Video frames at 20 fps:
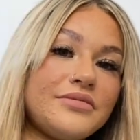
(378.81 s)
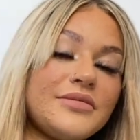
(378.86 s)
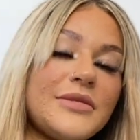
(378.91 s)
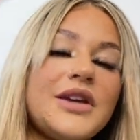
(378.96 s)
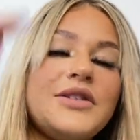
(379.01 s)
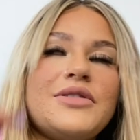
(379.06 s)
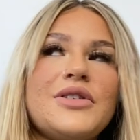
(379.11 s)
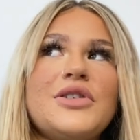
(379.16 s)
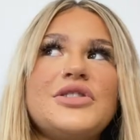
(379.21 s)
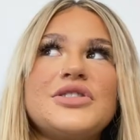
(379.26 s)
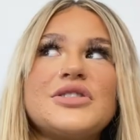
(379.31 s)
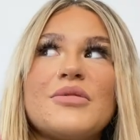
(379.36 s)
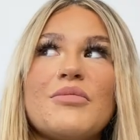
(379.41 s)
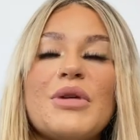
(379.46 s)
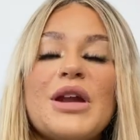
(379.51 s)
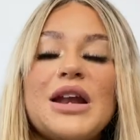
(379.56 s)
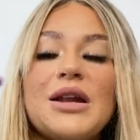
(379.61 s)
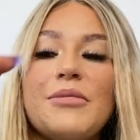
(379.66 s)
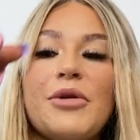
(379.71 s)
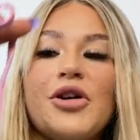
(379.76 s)
Even though I just
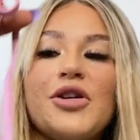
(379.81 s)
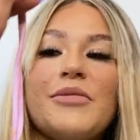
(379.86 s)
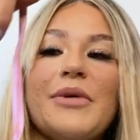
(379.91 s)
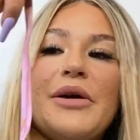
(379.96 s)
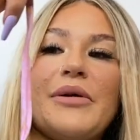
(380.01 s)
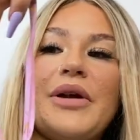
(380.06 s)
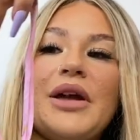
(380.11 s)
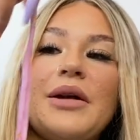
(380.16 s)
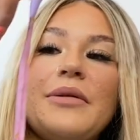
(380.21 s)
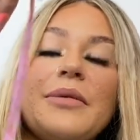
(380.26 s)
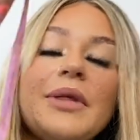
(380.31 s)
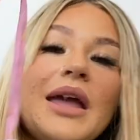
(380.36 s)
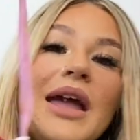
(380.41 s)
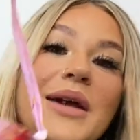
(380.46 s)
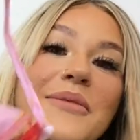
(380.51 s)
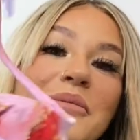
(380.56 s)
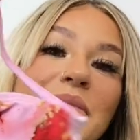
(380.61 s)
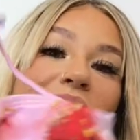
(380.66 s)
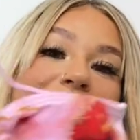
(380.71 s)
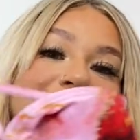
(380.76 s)
completely moaned about it.
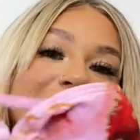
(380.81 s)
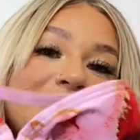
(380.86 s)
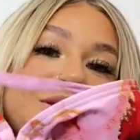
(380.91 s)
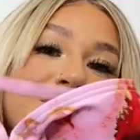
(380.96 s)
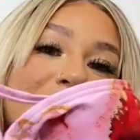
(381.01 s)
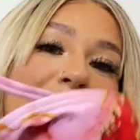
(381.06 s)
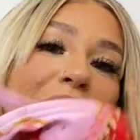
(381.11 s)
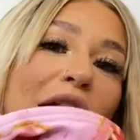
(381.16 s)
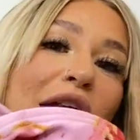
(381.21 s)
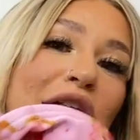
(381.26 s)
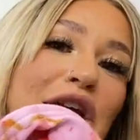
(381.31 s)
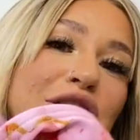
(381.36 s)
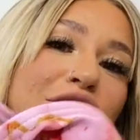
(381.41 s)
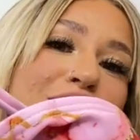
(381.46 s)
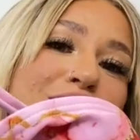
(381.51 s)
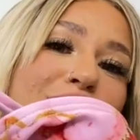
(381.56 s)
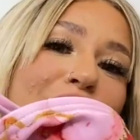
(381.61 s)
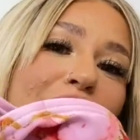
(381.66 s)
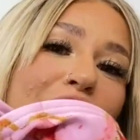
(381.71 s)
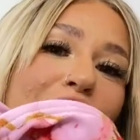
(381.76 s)
But it's pink and
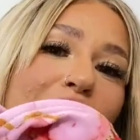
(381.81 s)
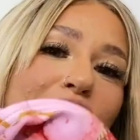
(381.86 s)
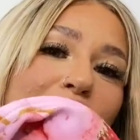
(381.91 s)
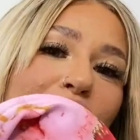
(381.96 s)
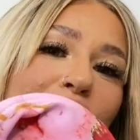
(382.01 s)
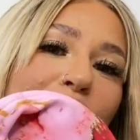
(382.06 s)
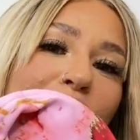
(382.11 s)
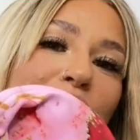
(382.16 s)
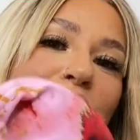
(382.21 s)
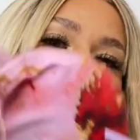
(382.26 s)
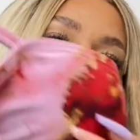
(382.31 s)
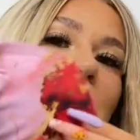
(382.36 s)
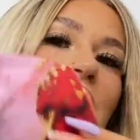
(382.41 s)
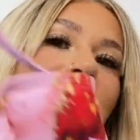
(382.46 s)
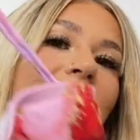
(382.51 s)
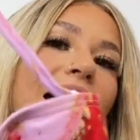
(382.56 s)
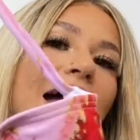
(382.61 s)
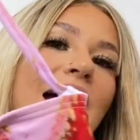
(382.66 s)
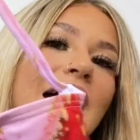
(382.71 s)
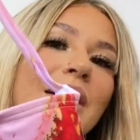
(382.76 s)
it's really cute.
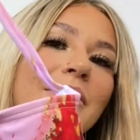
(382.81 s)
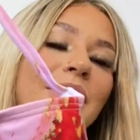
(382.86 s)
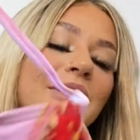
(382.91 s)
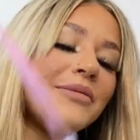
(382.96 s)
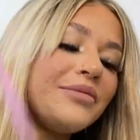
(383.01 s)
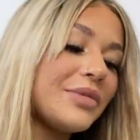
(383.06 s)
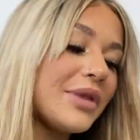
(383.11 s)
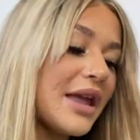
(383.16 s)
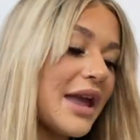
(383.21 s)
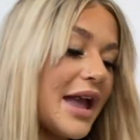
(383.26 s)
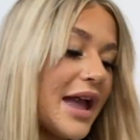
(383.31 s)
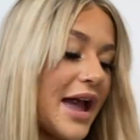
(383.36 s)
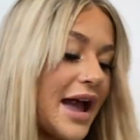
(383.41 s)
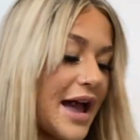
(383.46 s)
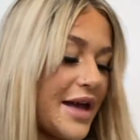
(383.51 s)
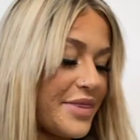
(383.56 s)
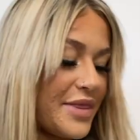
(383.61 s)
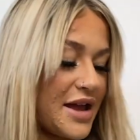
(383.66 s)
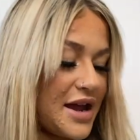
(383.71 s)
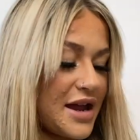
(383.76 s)
And
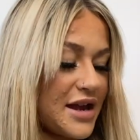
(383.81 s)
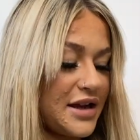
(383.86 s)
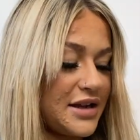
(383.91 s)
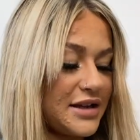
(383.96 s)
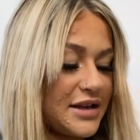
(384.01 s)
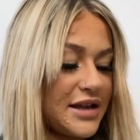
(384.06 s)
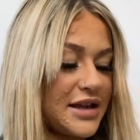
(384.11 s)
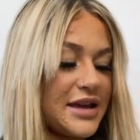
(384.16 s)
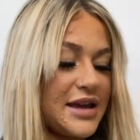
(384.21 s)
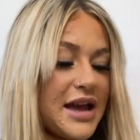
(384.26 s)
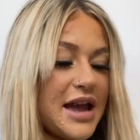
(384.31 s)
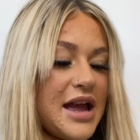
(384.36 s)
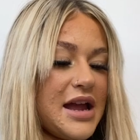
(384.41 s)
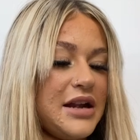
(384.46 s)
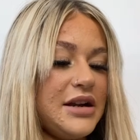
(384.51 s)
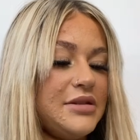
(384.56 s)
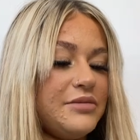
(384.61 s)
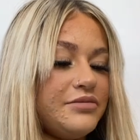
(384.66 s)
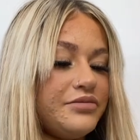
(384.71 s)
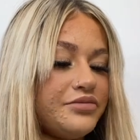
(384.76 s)
then
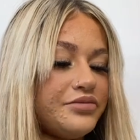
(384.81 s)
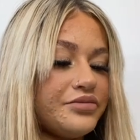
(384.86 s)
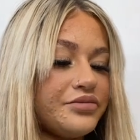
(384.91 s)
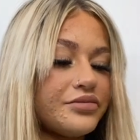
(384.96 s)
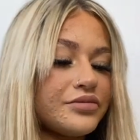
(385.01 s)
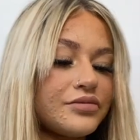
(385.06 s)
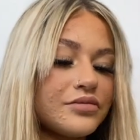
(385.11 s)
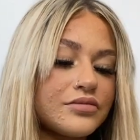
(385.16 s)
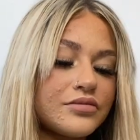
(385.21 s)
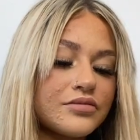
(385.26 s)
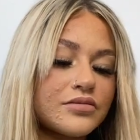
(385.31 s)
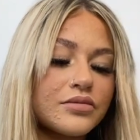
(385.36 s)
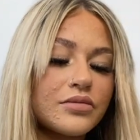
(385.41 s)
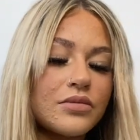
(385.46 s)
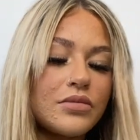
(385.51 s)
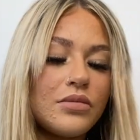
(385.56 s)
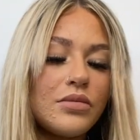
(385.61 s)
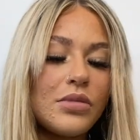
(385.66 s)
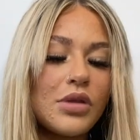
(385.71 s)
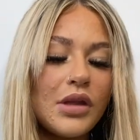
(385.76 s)
again,
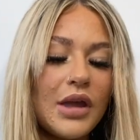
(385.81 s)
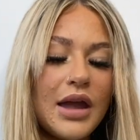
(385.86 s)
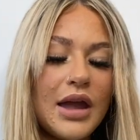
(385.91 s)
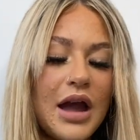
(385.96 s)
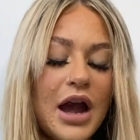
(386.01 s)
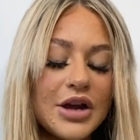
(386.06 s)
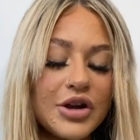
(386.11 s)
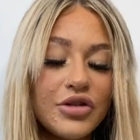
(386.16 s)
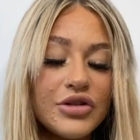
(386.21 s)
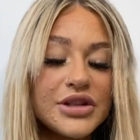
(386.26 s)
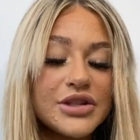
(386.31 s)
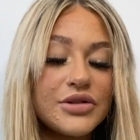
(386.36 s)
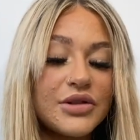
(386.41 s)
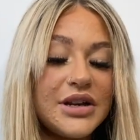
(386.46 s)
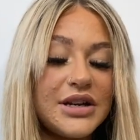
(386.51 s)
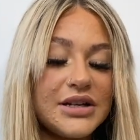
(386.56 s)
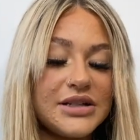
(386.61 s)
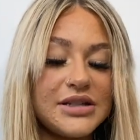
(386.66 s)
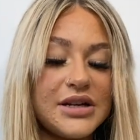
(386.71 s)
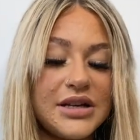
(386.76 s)
I got this all
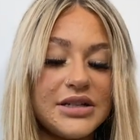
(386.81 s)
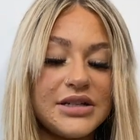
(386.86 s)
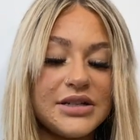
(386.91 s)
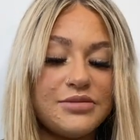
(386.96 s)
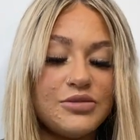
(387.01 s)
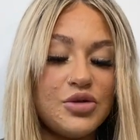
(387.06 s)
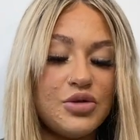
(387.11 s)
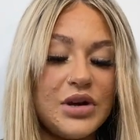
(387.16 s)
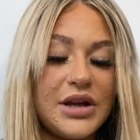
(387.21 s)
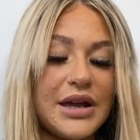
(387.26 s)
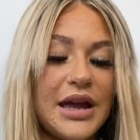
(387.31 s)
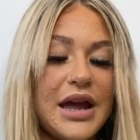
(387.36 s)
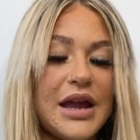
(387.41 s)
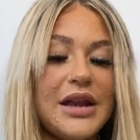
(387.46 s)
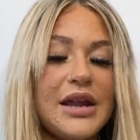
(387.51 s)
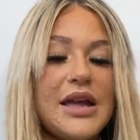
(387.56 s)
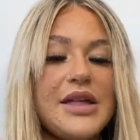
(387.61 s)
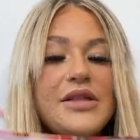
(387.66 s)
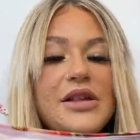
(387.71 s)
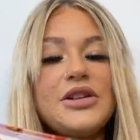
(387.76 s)
in a size small
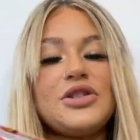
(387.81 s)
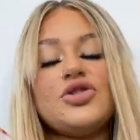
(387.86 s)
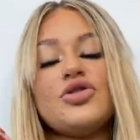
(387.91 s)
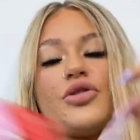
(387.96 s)
again. And it's